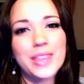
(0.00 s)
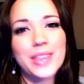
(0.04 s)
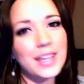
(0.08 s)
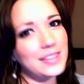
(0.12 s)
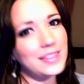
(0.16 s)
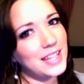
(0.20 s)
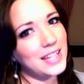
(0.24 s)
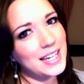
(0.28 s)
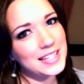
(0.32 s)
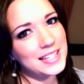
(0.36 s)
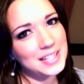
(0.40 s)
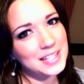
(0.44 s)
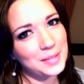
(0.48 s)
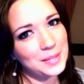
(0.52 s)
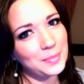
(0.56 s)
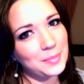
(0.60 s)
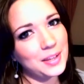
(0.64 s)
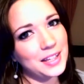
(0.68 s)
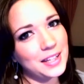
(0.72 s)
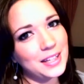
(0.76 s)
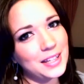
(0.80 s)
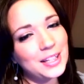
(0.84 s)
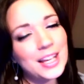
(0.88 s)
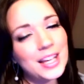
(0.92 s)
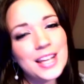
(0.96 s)
and that is
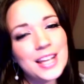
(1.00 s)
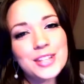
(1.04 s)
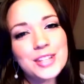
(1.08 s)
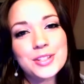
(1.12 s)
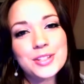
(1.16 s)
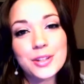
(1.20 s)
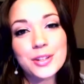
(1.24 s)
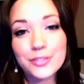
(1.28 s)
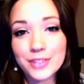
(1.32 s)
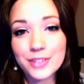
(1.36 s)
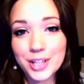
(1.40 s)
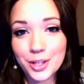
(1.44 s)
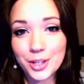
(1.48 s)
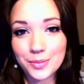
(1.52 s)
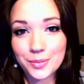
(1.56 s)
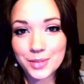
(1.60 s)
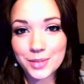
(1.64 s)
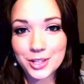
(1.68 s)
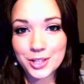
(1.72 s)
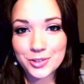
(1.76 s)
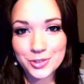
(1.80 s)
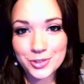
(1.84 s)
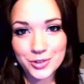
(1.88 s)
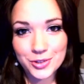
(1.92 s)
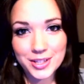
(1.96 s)
Emily. So I really hope that
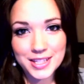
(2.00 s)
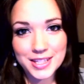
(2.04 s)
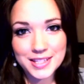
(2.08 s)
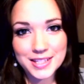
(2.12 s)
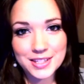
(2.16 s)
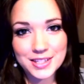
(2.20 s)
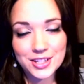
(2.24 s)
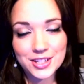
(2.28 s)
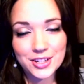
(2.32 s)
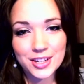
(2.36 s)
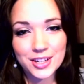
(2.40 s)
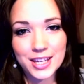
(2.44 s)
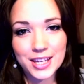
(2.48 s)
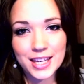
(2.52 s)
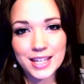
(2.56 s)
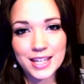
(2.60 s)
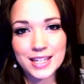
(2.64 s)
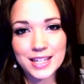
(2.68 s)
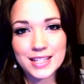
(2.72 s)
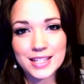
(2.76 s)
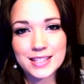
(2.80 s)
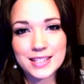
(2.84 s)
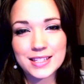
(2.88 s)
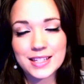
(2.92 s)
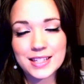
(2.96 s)
you enjoy this look. It
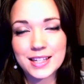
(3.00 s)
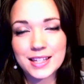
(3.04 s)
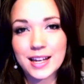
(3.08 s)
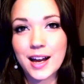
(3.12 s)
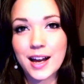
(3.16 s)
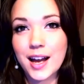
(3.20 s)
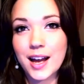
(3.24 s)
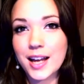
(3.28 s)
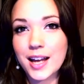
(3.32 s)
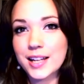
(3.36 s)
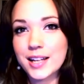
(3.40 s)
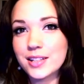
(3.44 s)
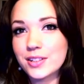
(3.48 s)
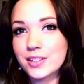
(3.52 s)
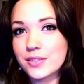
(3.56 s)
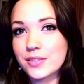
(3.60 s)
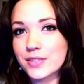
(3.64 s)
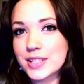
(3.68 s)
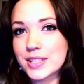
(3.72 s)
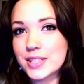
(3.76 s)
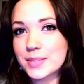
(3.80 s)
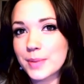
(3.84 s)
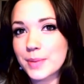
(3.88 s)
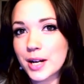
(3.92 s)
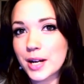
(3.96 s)
is kind of
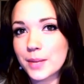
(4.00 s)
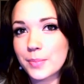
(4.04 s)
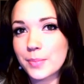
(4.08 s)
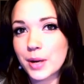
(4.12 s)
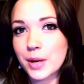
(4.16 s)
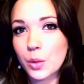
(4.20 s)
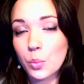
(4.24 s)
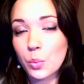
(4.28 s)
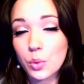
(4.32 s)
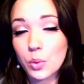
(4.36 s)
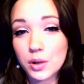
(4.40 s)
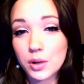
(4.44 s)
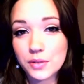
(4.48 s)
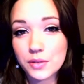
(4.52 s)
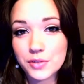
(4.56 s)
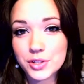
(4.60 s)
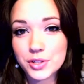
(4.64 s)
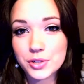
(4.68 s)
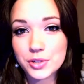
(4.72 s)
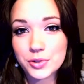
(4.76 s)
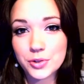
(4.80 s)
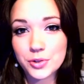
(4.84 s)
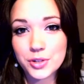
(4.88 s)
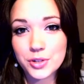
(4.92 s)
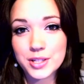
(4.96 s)
inspired by one of her
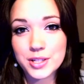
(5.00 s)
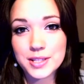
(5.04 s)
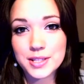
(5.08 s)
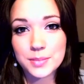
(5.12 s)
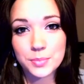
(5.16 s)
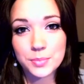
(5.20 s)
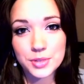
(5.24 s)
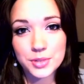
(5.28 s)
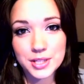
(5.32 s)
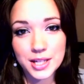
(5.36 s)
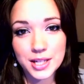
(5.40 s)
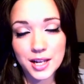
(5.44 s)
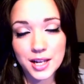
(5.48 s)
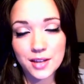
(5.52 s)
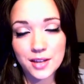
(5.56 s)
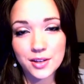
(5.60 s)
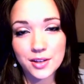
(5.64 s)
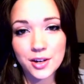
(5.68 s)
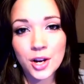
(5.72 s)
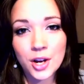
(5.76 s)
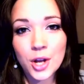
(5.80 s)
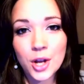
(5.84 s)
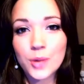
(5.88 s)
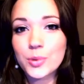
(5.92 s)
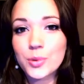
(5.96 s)
tutorials in
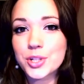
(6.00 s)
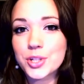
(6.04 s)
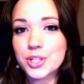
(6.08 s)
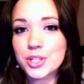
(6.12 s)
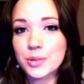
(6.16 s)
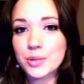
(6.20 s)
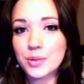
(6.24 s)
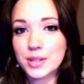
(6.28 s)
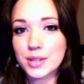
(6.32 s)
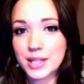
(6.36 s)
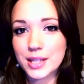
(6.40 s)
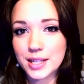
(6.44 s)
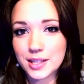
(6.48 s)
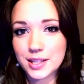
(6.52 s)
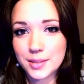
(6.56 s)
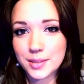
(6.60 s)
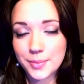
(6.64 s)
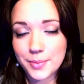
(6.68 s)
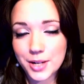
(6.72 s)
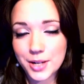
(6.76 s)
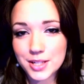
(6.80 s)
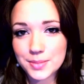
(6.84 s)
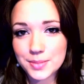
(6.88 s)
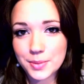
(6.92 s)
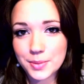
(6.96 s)
particular, which I will link in the
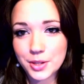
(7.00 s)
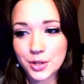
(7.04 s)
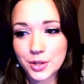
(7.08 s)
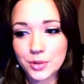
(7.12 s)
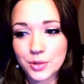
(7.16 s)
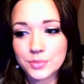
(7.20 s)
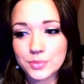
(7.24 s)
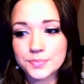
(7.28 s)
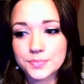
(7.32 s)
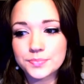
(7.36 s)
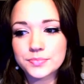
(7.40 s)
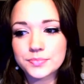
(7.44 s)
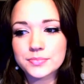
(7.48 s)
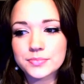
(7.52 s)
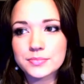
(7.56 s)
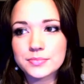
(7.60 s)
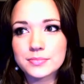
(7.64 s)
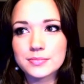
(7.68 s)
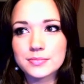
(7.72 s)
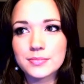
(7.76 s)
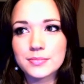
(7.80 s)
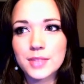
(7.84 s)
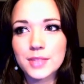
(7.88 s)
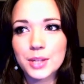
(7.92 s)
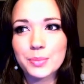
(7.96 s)
box below
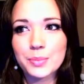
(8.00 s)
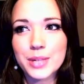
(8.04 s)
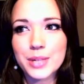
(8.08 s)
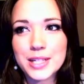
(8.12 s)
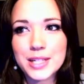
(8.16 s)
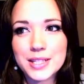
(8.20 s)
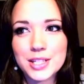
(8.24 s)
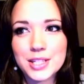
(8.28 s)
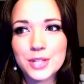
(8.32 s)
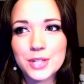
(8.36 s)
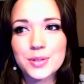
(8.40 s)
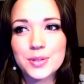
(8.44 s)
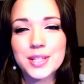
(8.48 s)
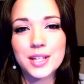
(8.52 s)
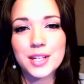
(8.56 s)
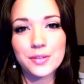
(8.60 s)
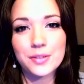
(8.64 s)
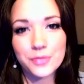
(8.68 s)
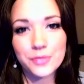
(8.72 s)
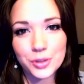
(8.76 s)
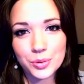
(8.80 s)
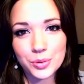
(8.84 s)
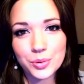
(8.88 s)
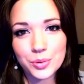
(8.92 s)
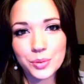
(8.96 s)
but it's using a
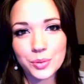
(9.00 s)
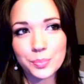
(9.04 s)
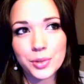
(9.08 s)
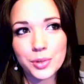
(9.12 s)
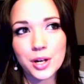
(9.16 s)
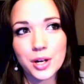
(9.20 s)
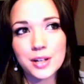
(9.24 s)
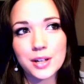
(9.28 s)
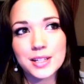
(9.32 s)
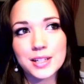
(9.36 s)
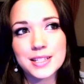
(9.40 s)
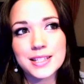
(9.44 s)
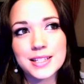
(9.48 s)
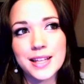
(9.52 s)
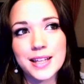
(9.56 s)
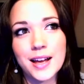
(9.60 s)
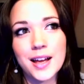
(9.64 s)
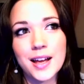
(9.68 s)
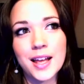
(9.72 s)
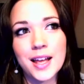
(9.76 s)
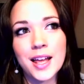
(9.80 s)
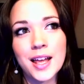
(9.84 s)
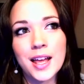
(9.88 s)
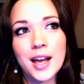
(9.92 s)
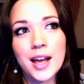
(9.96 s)
few products
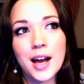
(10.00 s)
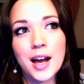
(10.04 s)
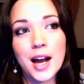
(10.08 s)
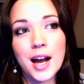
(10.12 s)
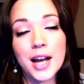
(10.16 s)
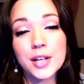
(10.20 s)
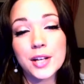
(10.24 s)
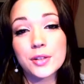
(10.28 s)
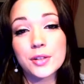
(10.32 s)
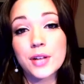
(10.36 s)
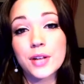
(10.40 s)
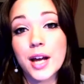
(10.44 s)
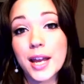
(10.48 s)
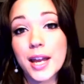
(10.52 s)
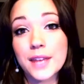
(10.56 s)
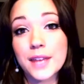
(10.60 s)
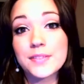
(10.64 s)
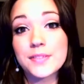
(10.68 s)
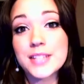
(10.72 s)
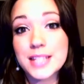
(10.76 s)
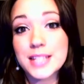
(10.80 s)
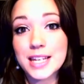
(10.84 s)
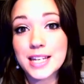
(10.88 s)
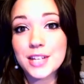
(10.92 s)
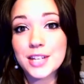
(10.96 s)
that I, I have
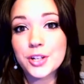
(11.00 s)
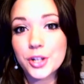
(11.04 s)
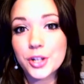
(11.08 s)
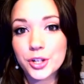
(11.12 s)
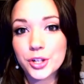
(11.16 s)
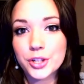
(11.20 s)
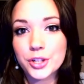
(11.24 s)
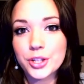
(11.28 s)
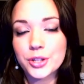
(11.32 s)
seen her